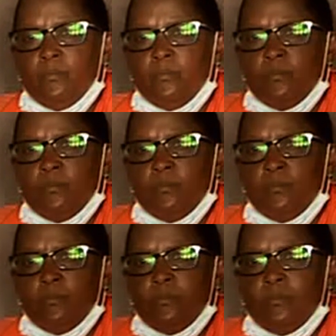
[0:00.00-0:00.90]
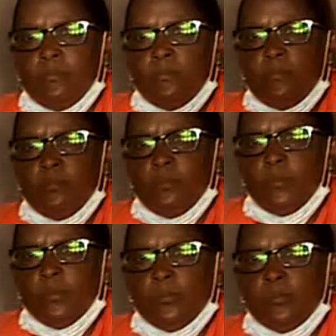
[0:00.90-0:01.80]

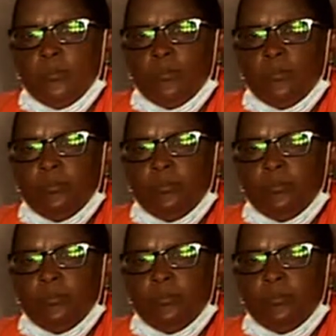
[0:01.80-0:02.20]
(not speaking)